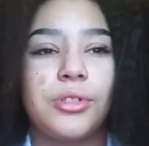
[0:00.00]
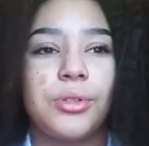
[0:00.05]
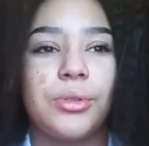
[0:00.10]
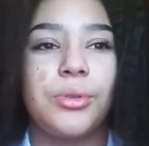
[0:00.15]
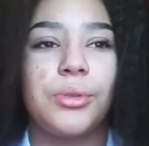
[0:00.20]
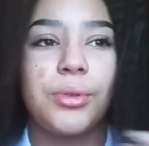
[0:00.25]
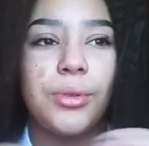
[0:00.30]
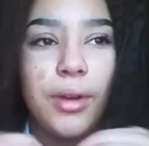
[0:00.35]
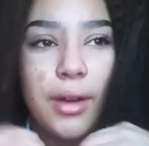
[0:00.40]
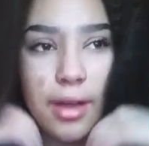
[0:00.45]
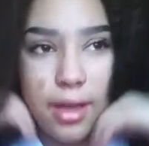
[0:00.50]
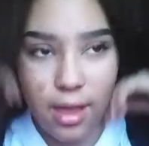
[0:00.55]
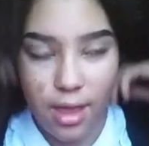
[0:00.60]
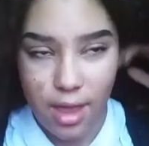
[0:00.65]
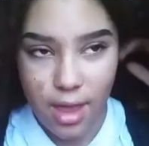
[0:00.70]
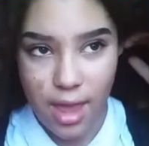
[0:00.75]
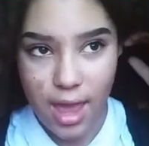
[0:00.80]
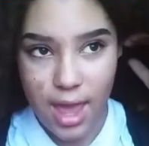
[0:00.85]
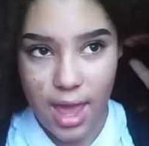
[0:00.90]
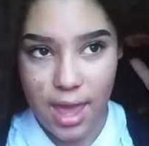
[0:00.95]
so
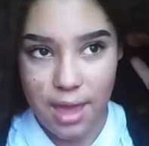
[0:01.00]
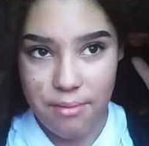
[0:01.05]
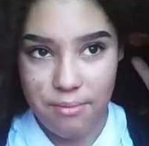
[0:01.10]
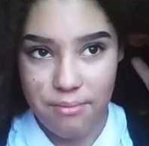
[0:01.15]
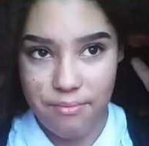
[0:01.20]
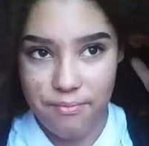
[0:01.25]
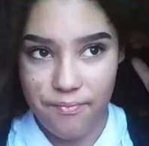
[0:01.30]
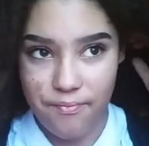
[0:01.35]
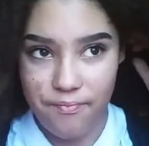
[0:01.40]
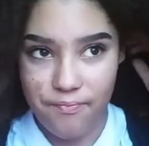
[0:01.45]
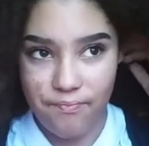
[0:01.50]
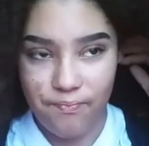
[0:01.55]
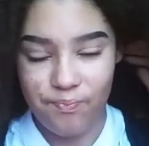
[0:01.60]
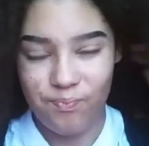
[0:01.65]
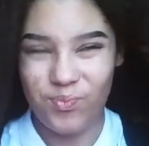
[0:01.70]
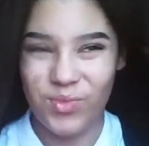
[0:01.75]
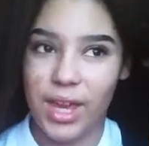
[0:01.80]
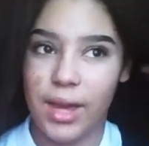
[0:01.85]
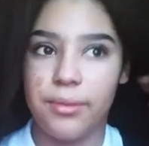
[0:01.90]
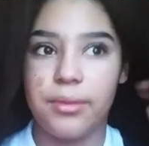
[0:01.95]

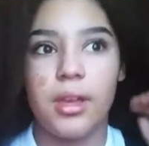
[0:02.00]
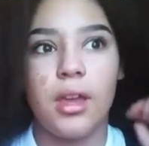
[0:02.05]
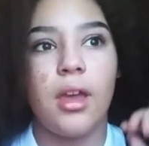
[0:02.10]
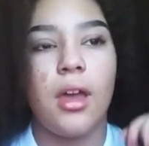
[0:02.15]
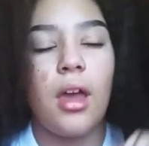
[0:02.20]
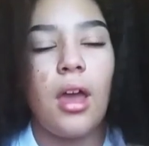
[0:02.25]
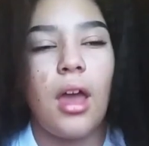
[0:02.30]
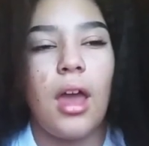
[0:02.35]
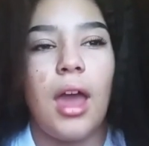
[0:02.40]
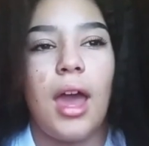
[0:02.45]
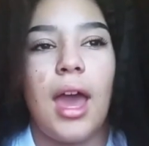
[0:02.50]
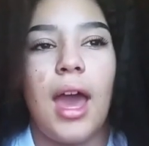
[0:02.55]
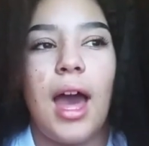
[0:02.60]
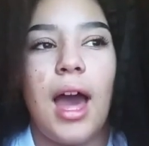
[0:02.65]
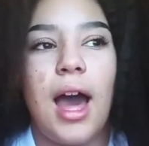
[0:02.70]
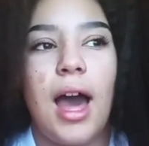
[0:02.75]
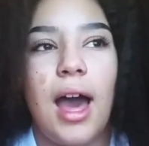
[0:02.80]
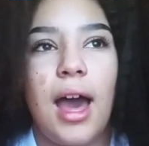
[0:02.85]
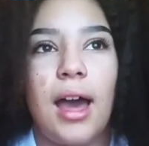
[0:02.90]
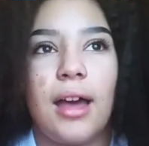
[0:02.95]
yeah.
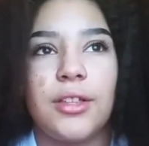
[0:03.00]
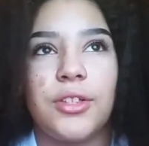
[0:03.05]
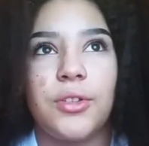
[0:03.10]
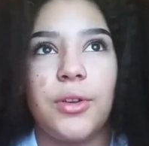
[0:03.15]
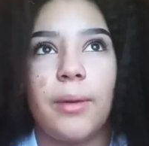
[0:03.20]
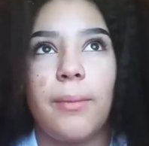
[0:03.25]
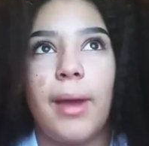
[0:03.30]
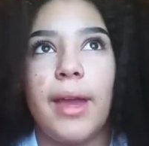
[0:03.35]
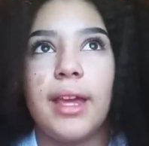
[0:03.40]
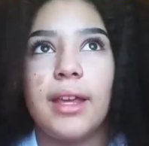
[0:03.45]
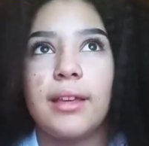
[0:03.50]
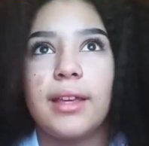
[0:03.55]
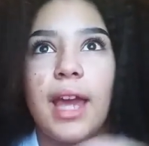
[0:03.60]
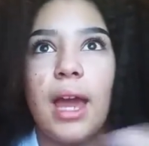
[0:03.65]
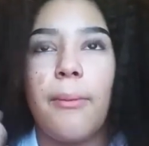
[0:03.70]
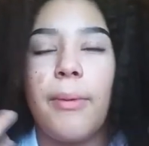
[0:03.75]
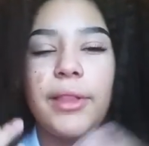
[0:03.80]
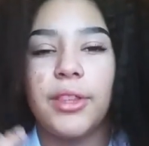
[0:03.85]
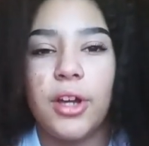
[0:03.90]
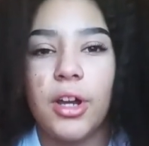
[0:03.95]
So it might
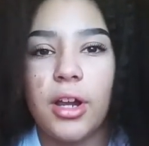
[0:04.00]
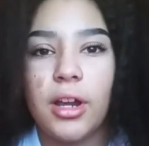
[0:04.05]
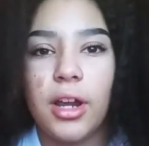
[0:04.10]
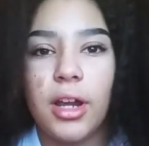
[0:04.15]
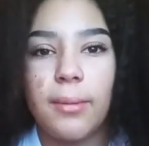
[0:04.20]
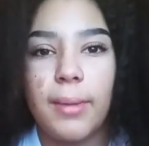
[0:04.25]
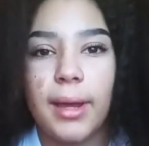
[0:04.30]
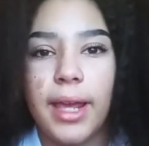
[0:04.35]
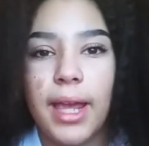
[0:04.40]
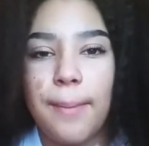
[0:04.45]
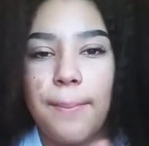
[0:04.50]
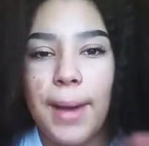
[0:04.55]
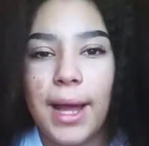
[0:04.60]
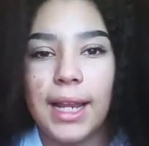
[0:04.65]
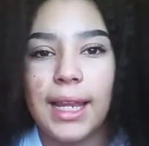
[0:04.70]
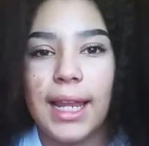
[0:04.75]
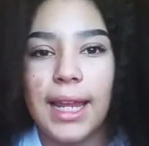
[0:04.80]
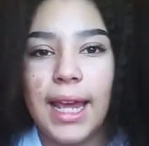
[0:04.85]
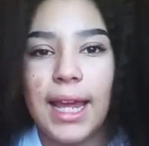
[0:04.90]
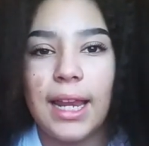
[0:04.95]
get a bit darker, it might get
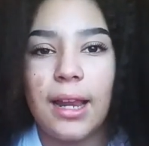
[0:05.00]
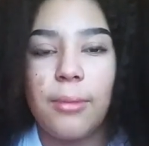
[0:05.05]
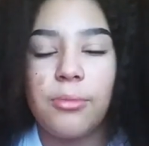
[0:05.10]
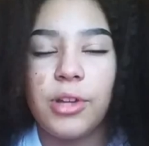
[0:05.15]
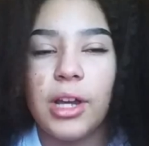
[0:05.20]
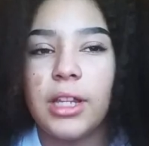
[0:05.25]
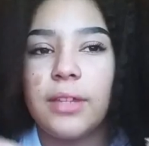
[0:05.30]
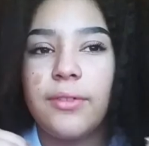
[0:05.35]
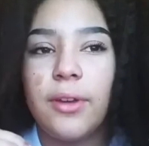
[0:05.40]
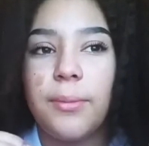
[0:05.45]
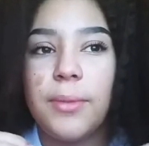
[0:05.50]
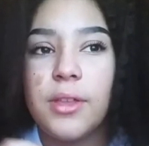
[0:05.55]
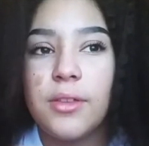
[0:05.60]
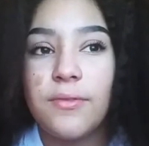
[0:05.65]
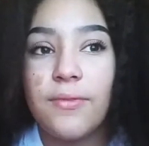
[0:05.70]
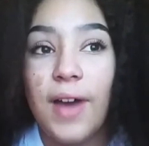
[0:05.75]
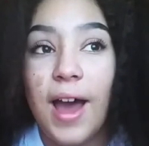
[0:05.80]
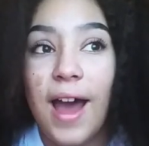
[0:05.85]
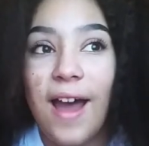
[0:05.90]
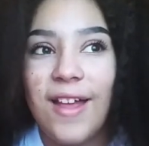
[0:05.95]
bad light, and I'm trying to film this
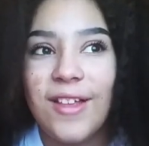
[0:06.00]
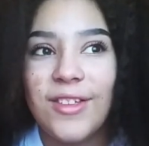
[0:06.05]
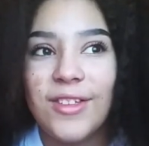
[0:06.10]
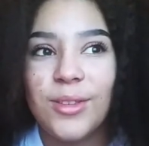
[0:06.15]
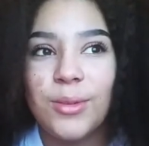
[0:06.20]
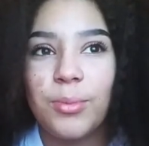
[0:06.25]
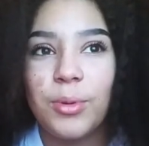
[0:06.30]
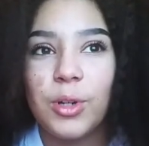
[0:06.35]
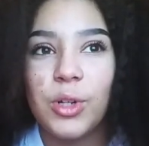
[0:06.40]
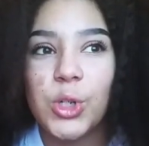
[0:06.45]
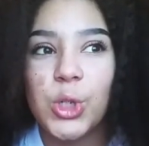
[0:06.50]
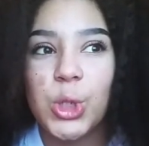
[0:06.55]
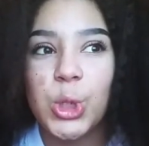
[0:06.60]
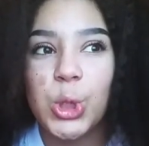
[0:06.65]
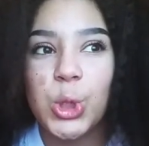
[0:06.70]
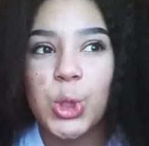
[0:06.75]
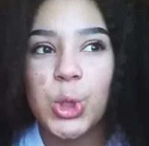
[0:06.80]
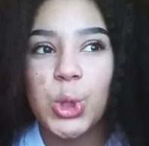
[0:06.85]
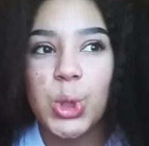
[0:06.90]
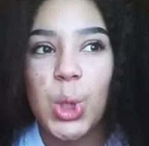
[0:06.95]
fast
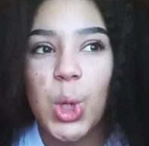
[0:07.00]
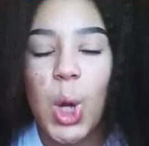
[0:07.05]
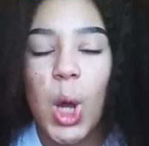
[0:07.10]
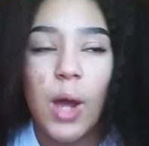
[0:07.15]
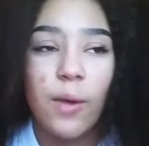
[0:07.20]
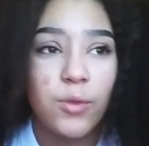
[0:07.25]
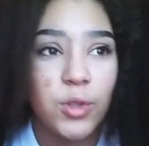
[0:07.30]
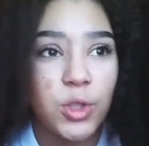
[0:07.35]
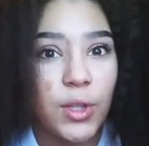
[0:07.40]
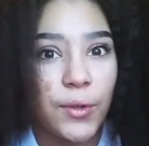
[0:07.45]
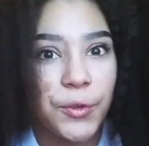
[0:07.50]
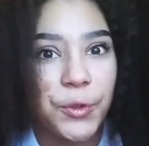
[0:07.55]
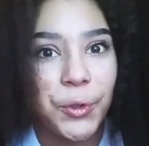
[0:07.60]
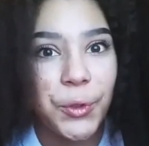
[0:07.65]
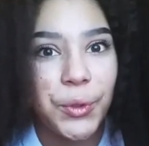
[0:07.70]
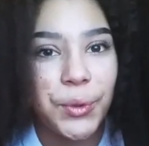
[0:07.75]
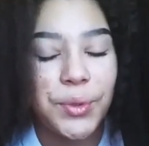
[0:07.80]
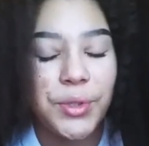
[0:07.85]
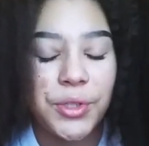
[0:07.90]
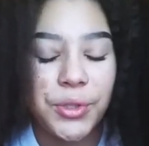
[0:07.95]
because I have stuff
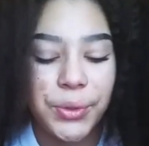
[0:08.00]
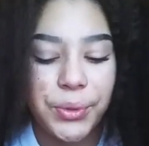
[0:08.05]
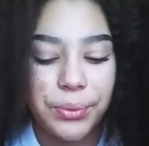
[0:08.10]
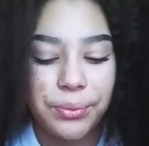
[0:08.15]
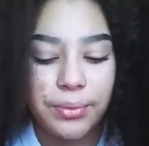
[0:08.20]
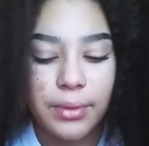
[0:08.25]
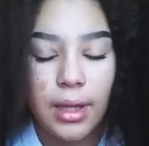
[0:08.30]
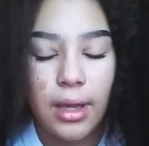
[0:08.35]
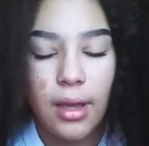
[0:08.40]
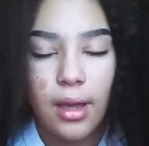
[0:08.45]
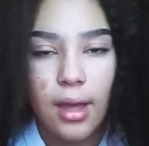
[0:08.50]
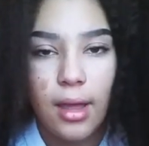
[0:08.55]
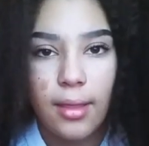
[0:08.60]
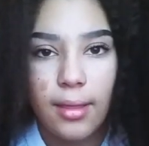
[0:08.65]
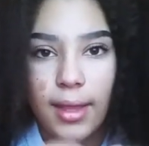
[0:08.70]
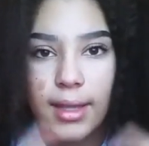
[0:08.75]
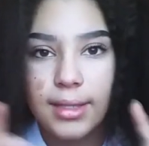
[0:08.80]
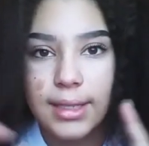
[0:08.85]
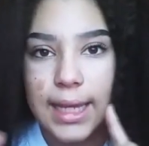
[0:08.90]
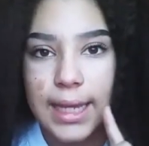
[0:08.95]
to do, so
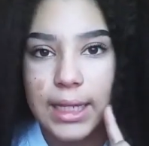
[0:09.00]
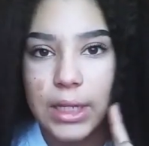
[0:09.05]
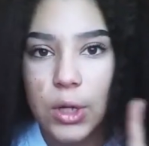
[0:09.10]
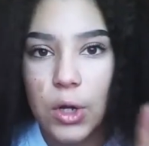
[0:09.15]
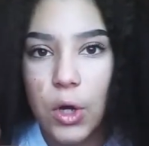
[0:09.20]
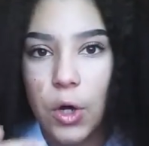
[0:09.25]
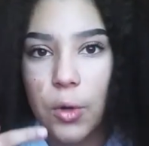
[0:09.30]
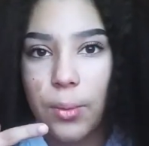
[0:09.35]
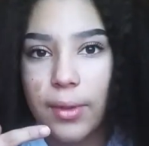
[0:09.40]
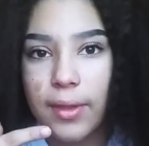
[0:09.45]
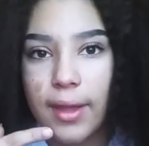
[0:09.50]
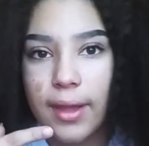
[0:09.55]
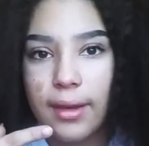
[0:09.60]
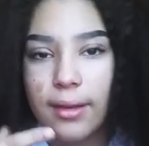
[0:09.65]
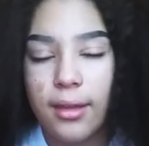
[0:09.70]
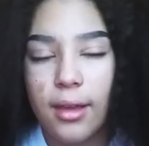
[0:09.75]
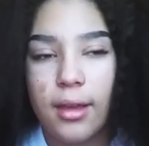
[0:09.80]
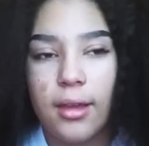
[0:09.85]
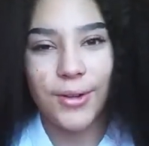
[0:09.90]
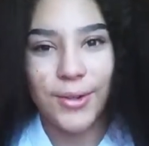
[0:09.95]
let's get on with it.
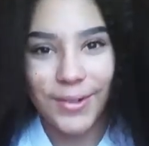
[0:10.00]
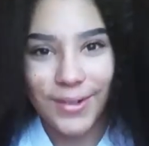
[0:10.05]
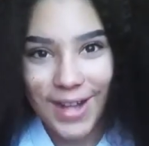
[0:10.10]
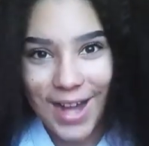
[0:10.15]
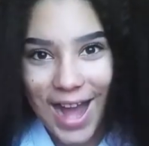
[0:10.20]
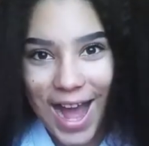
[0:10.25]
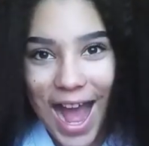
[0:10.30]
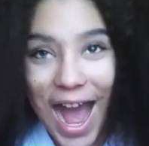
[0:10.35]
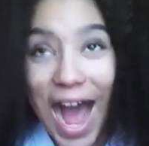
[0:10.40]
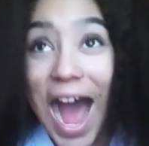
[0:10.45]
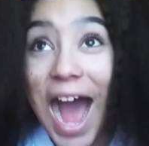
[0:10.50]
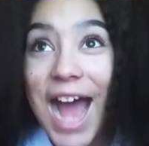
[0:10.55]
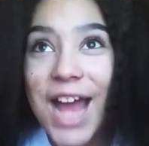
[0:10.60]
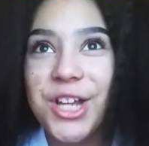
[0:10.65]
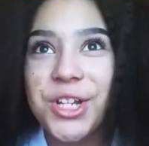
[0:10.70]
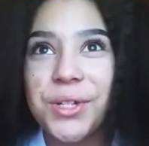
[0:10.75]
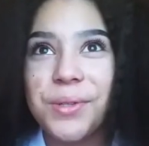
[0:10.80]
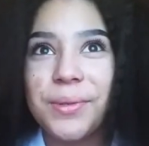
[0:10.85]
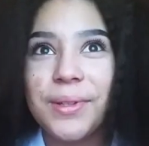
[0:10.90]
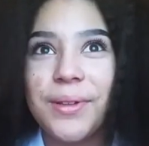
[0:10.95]
So,
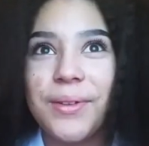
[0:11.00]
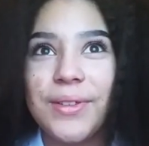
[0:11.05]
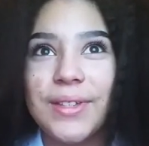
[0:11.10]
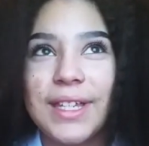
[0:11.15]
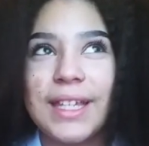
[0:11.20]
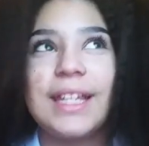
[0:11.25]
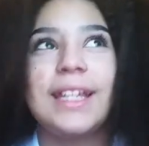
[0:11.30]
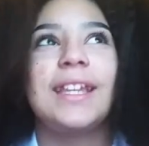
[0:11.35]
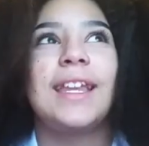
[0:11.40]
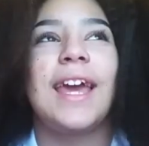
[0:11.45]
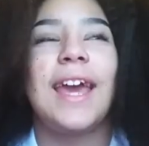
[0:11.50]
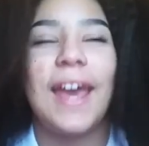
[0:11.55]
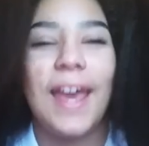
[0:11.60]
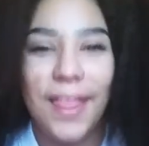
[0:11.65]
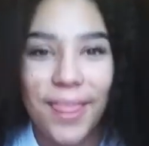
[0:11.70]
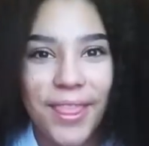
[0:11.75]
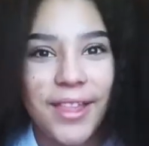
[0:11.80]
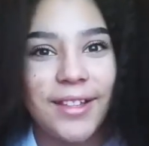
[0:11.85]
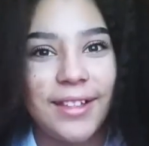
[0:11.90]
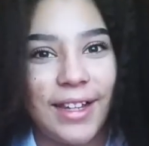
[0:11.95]
as you will have seen
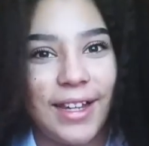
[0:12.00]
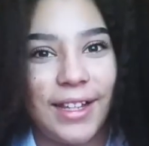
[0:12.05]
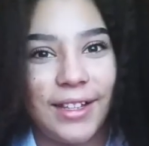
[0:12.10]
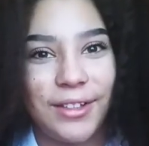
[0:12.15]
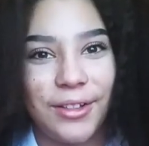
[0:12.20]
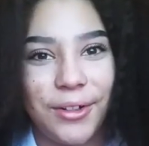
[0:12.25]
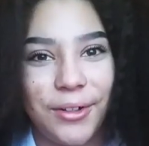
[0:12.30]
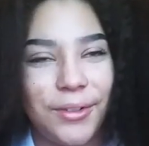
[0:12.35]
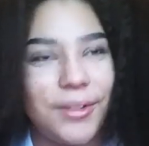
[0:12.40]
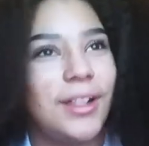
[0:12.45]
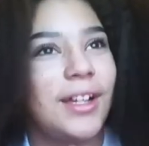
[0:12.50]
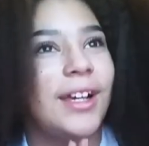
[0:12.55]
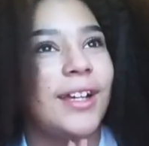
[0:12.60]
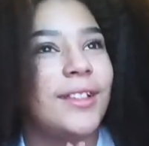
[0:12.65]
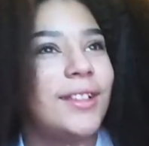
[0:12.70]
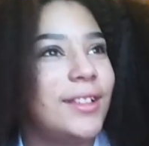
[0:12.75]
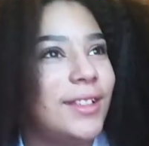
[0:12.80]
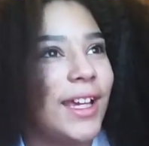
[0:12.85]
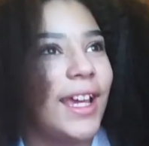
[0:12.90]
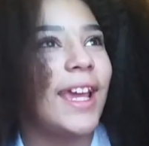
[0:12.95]
in the title,
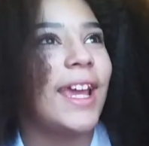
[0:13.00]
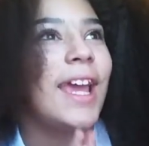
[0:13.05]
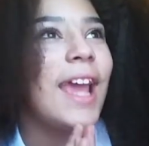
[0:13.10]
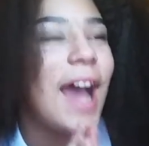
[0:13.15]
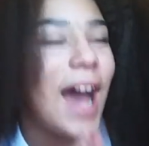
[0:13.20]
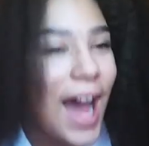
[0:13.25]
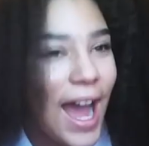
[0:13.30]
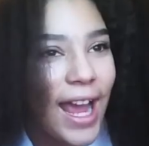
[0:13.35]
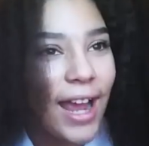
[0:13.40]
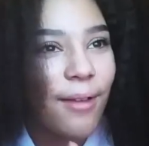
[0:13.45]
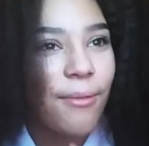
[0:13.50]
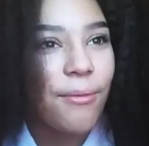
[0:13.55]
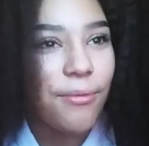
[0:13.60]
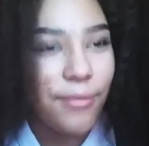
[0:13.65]
today I am